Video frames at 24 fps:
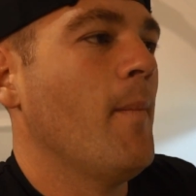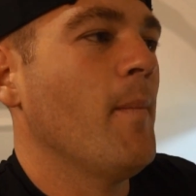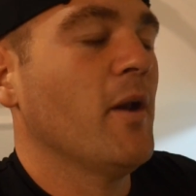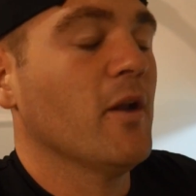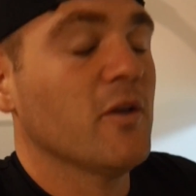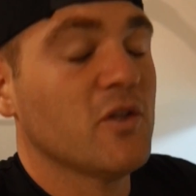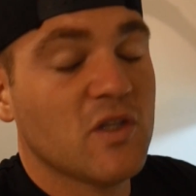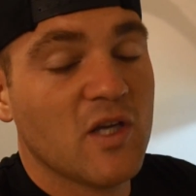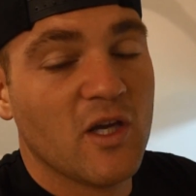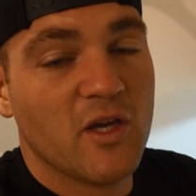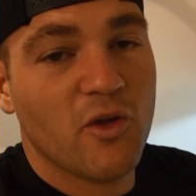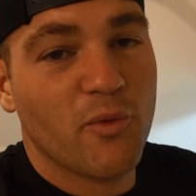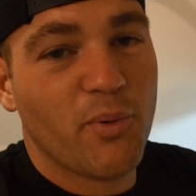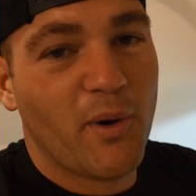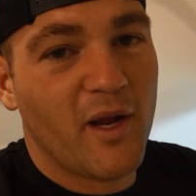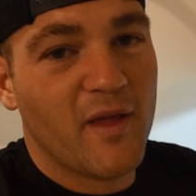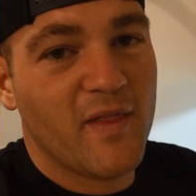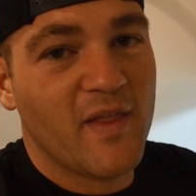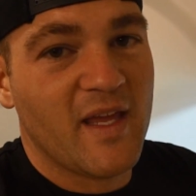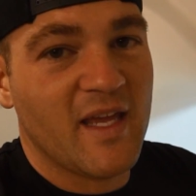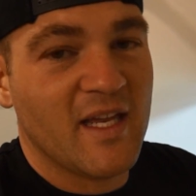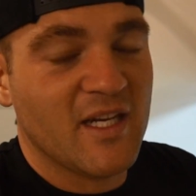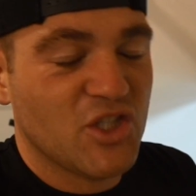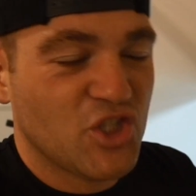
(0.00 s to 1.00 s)
It'll tell you
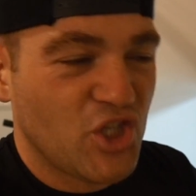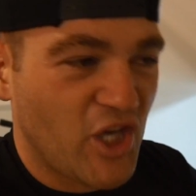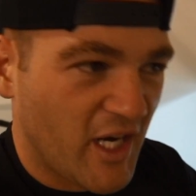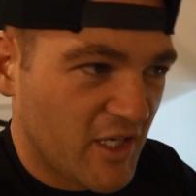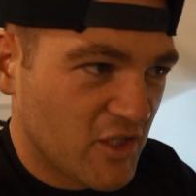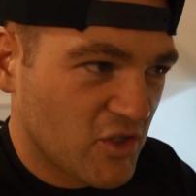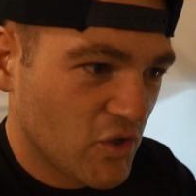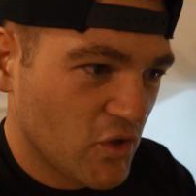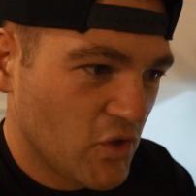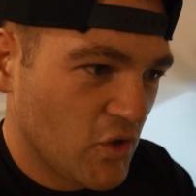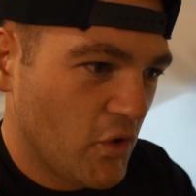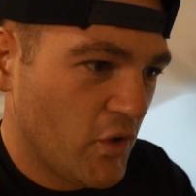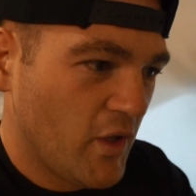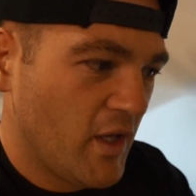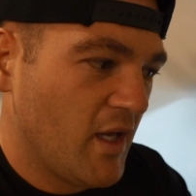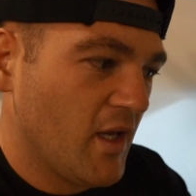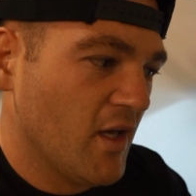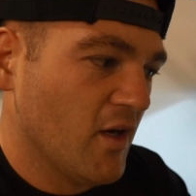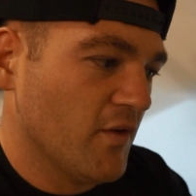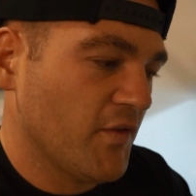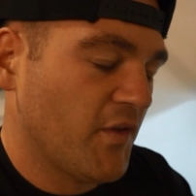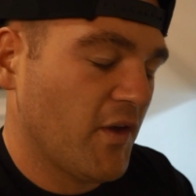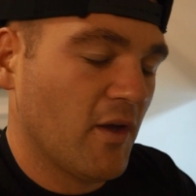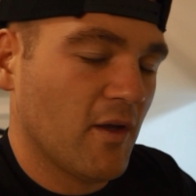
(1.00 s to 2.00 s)
probably the injector duty.
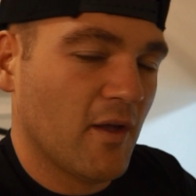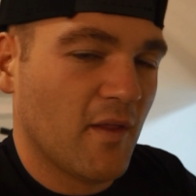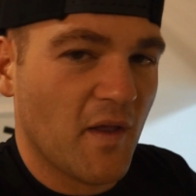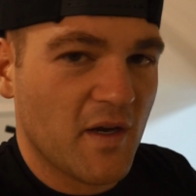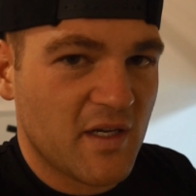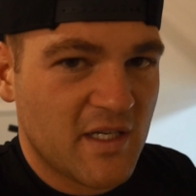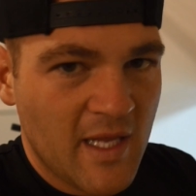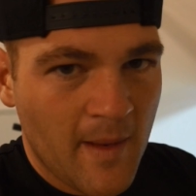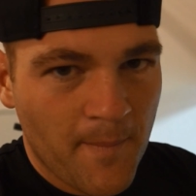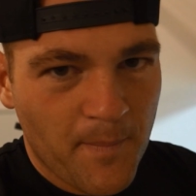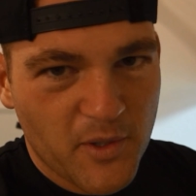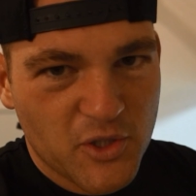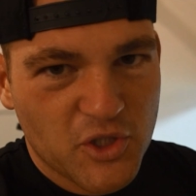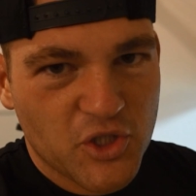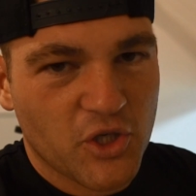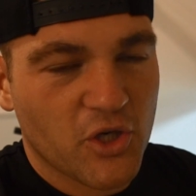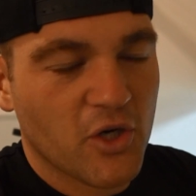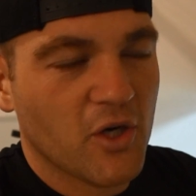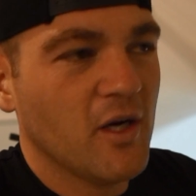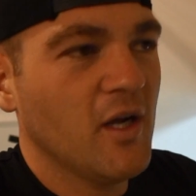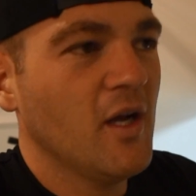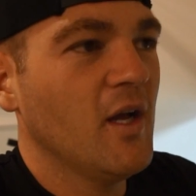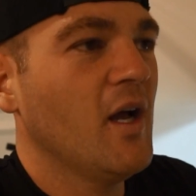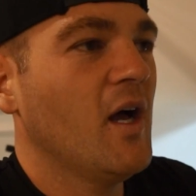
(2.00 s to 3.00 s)
It'll tell you the
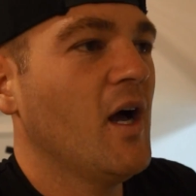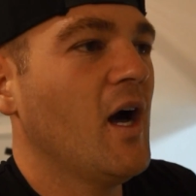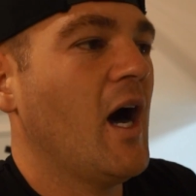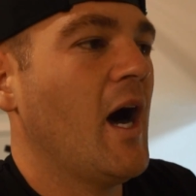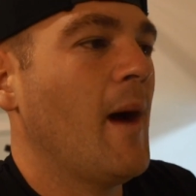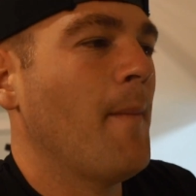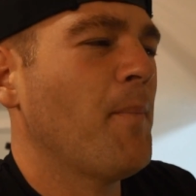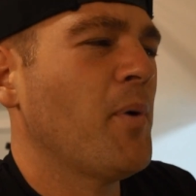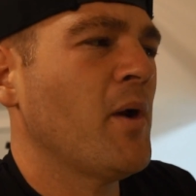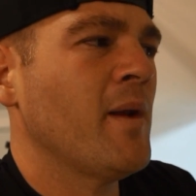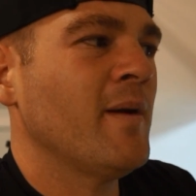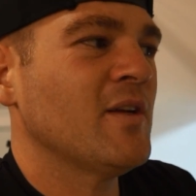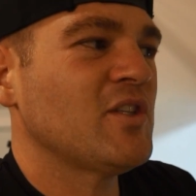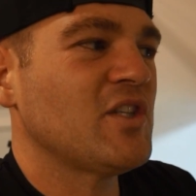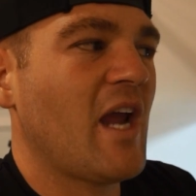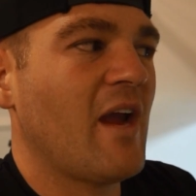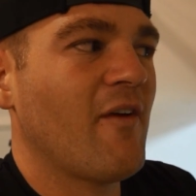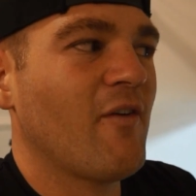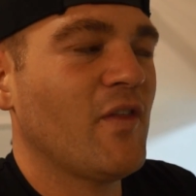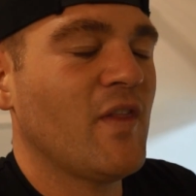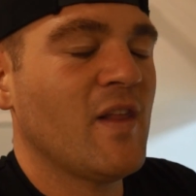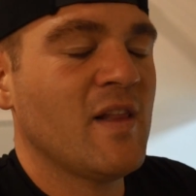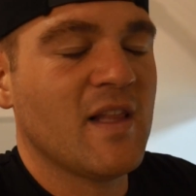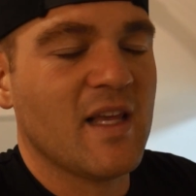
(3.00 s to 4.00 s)
temperature. Pretty much
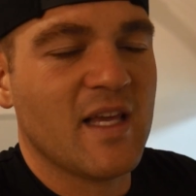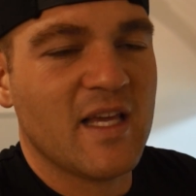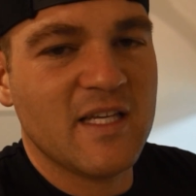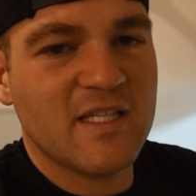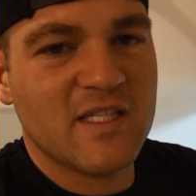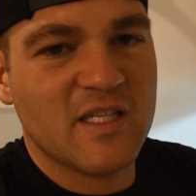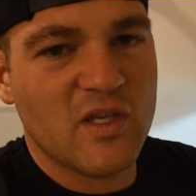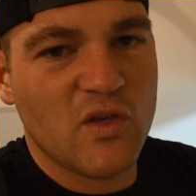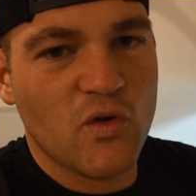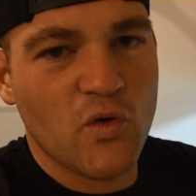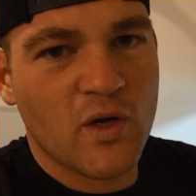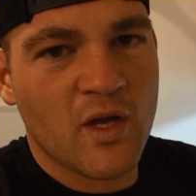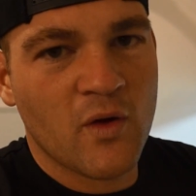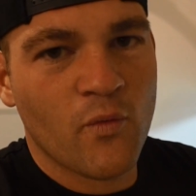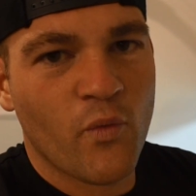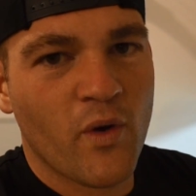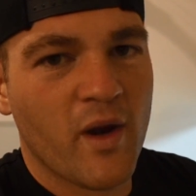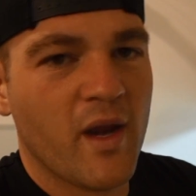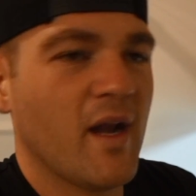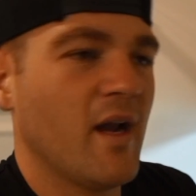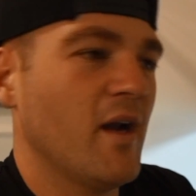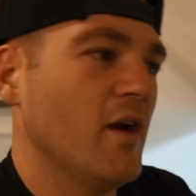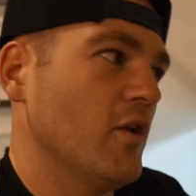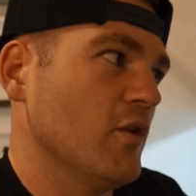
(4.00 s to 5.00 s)
everything the ECU can
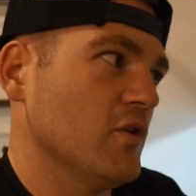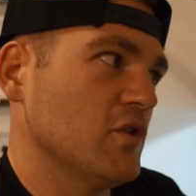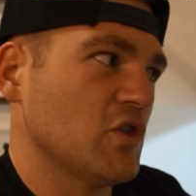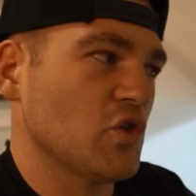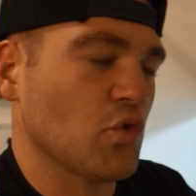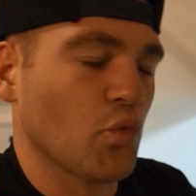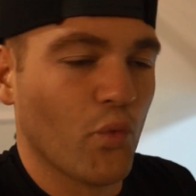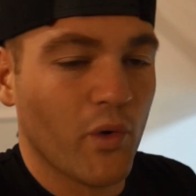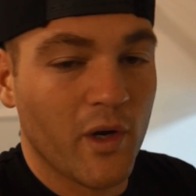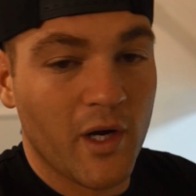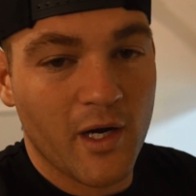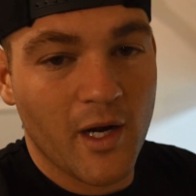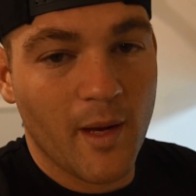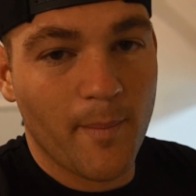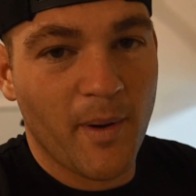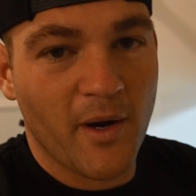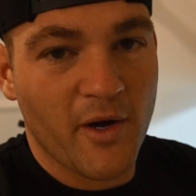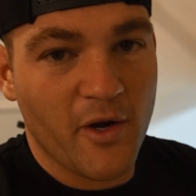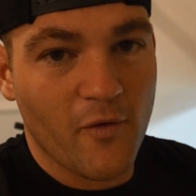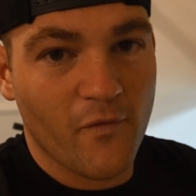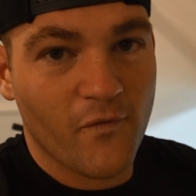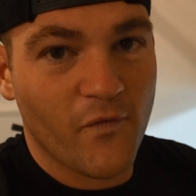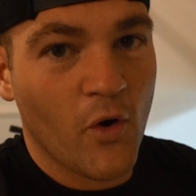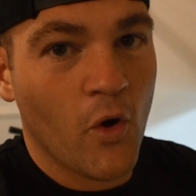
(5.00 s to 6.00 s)
read, it'll just read it up
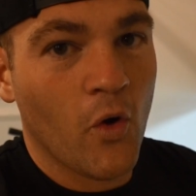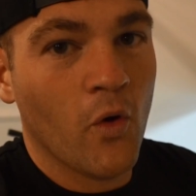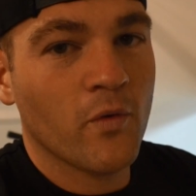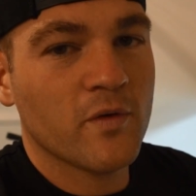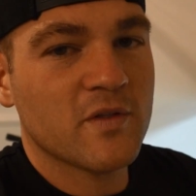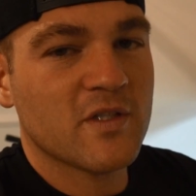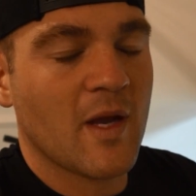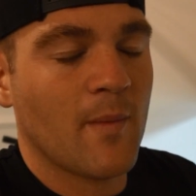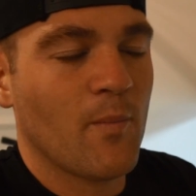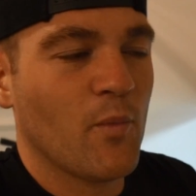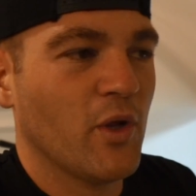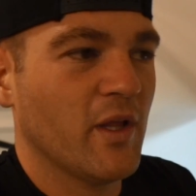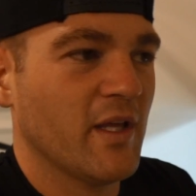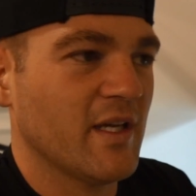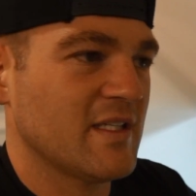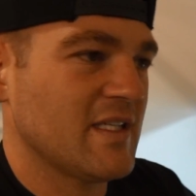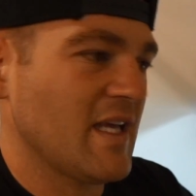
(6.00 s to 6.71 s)
on your phone. So I'm really